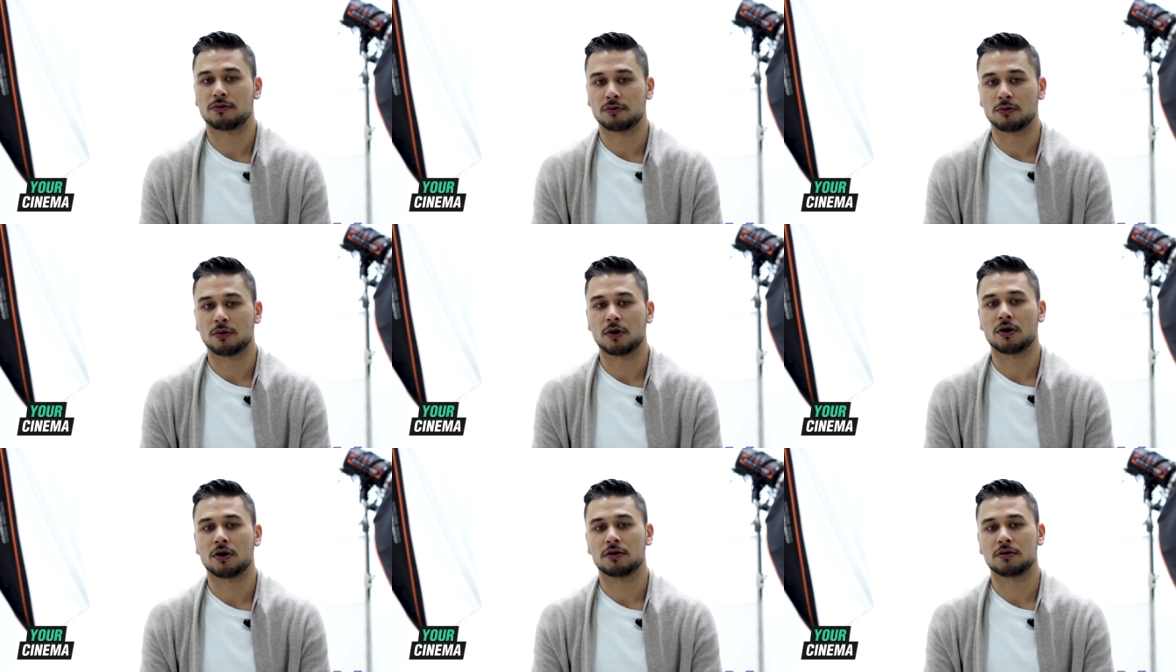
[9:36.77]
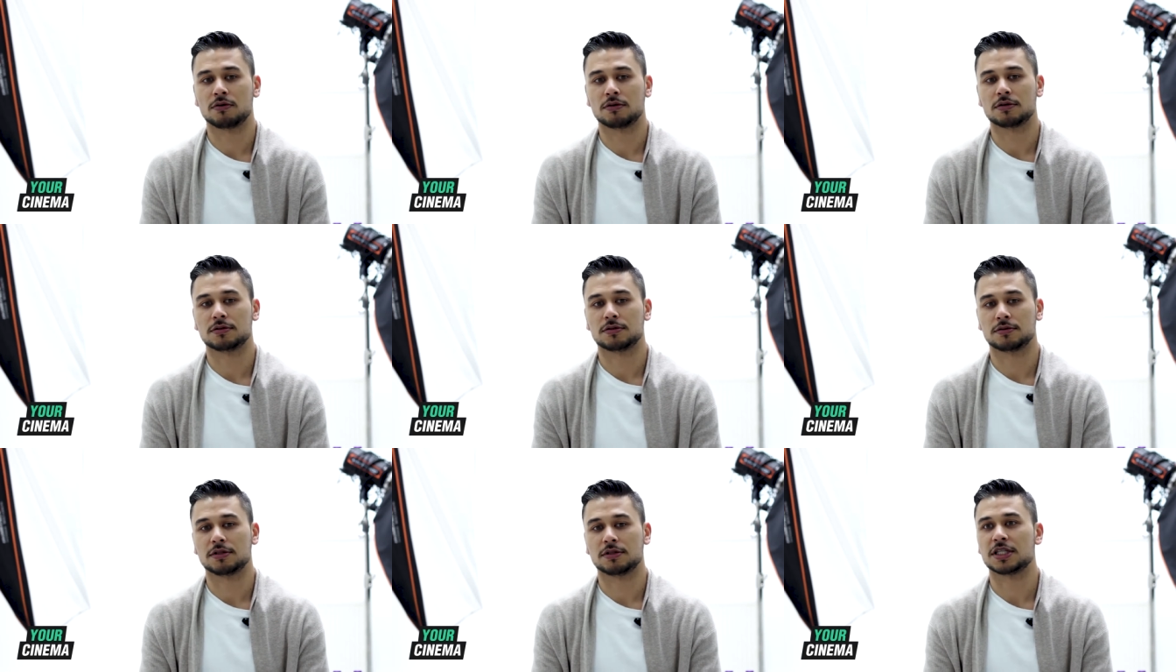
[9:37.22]
Well,
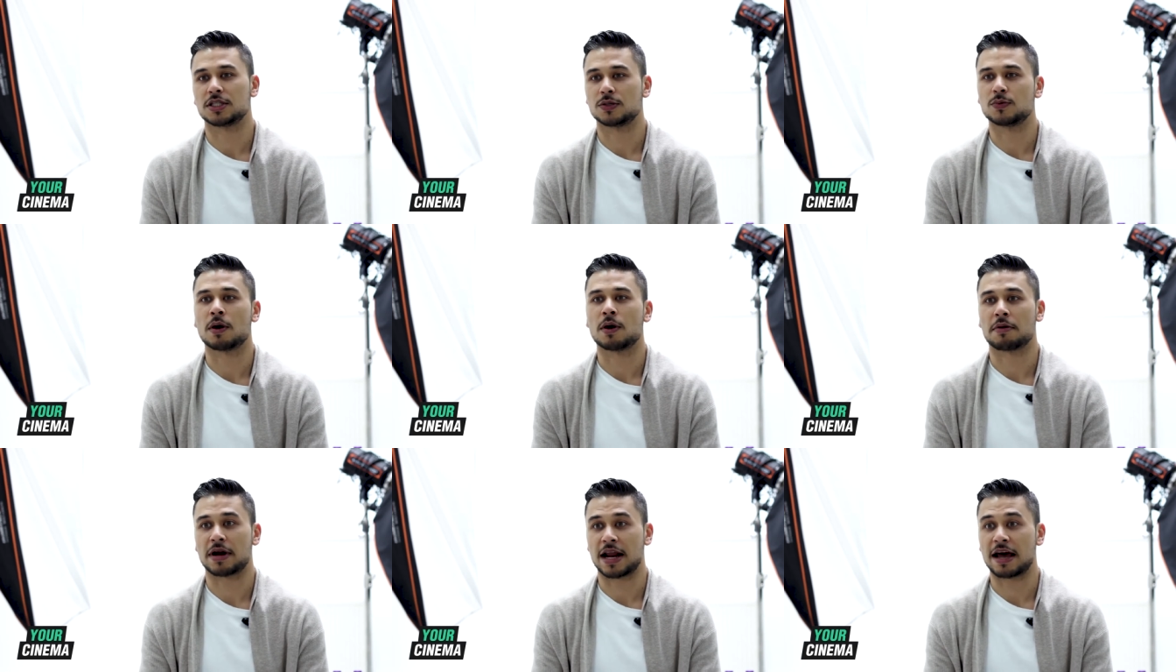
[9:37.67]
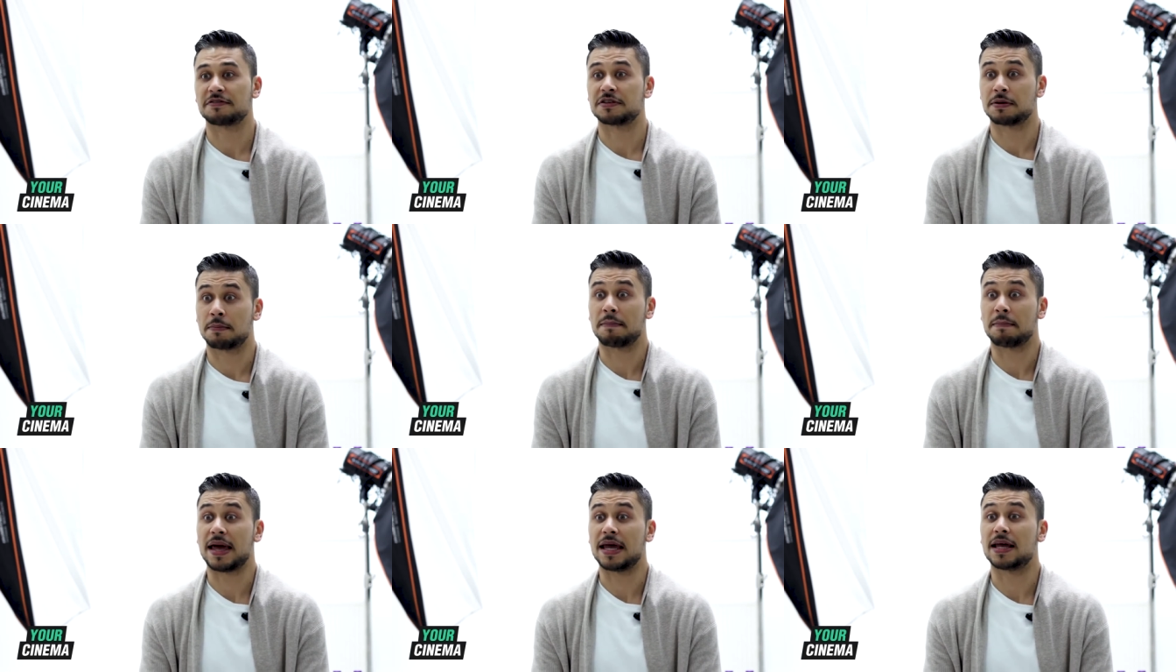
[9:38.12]
this is what I'm gonna have
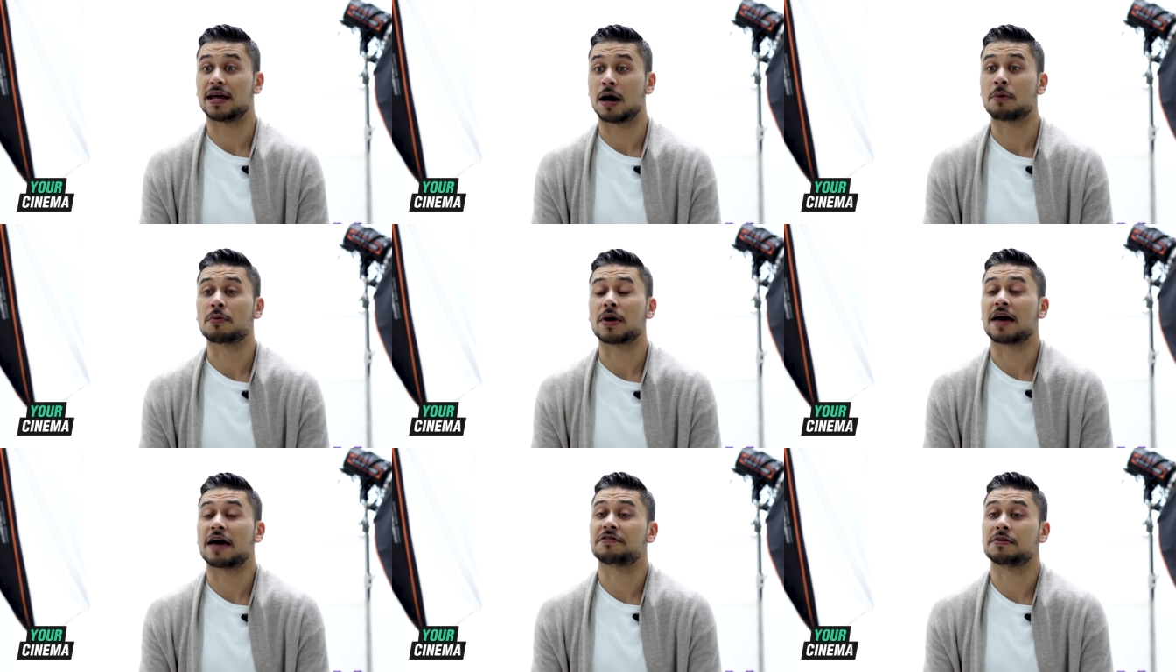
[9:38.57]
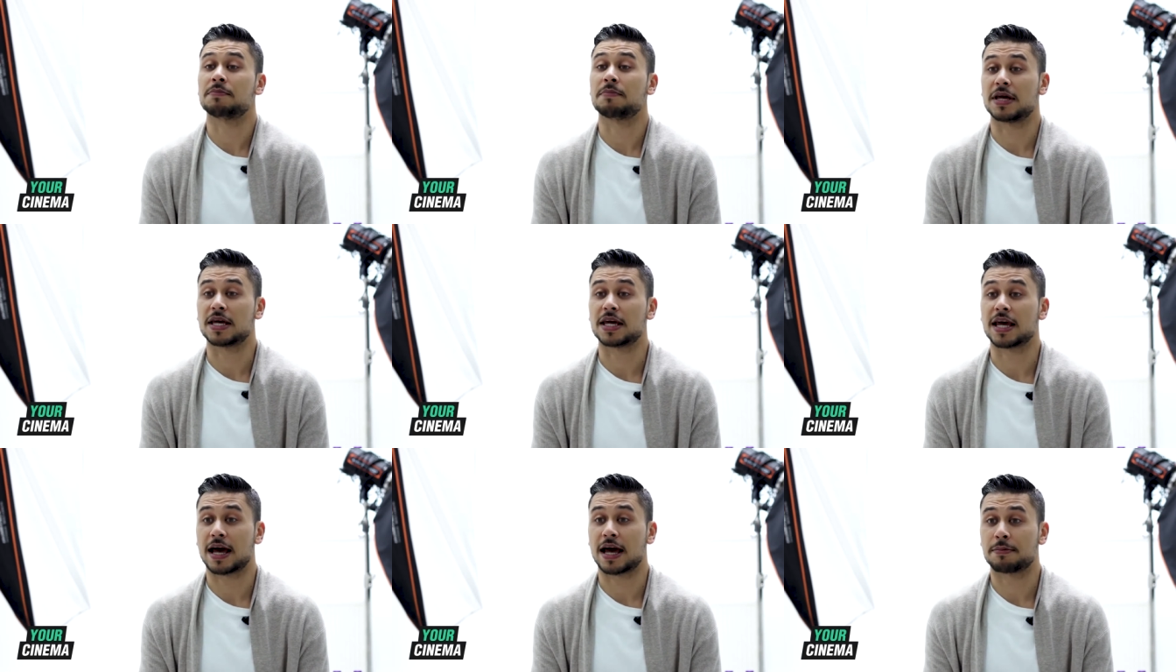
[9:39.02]
to make. I'm gonna have to
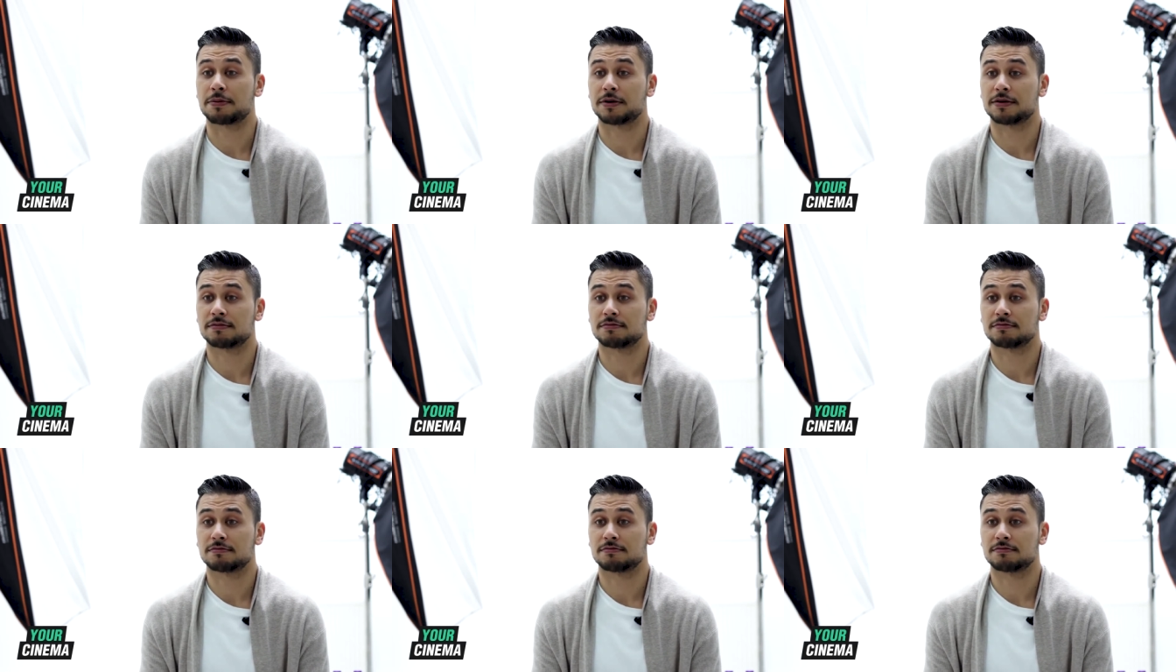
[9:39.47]
make it happen.